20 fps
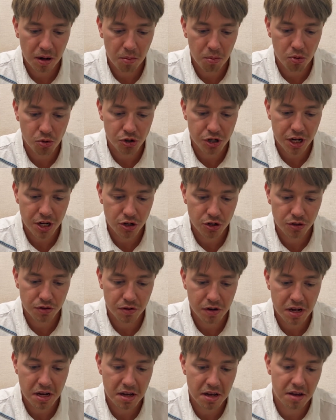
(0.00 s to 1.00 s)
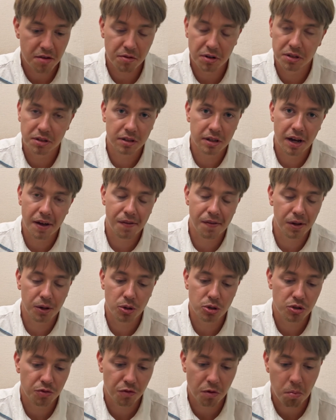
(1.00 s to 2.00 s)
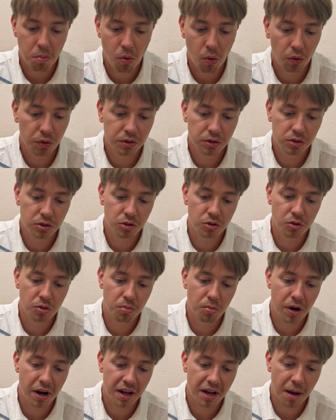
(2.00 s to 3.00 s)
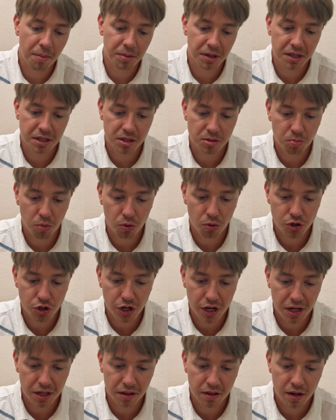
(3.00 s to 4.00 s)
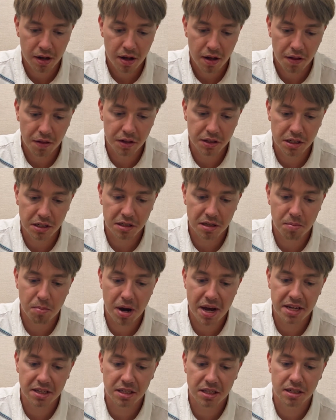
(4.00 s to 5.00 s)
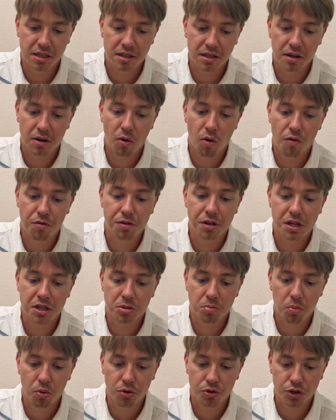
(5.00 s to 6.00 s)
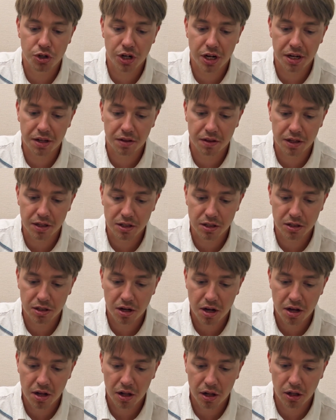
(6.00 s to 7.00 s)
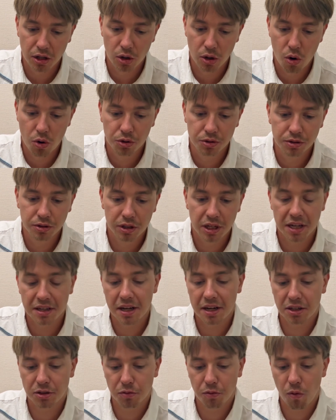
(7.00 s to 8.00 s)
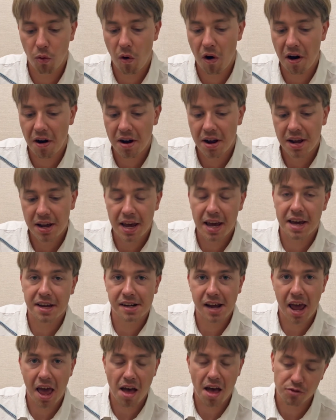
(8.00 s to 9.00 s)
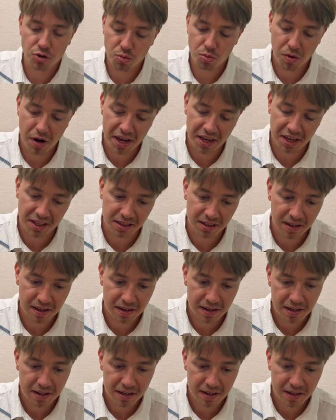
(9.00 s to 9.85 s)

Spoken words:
push h3, even at the loss of a pawn, to break up his pawn chain. This is the base of his pawn chain, this long connect 4, and I have to break it.